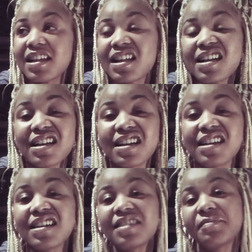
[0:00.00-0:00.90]

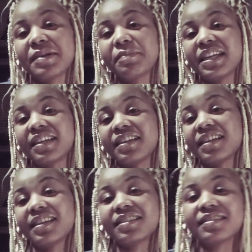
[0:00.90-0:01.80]
My pegging
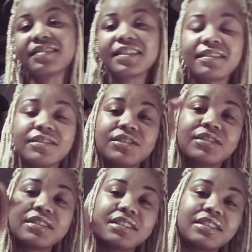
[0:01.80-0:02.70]
days are down the
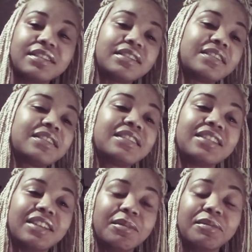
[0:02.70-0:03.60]
drain.
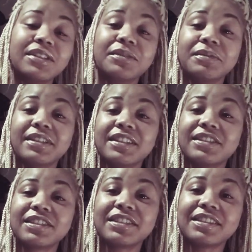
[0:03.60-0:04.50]
I'm done with that
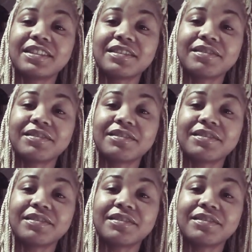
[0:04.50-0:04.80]
shit.